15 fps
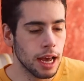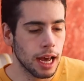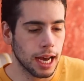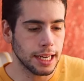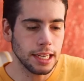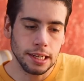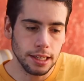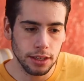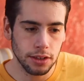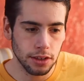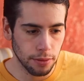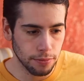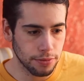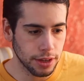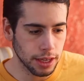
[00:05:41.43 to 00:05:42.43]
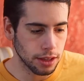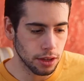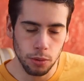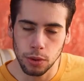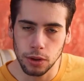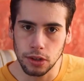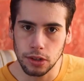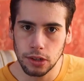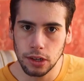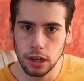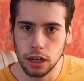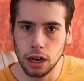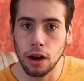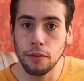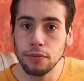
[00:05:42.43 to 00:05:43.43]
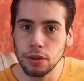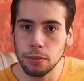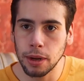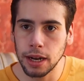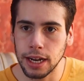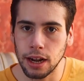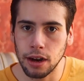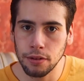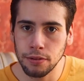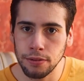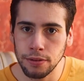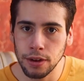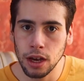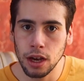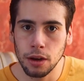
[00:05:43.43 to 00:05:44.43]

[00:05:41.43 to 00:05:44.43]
I needed something that was comfortable enough,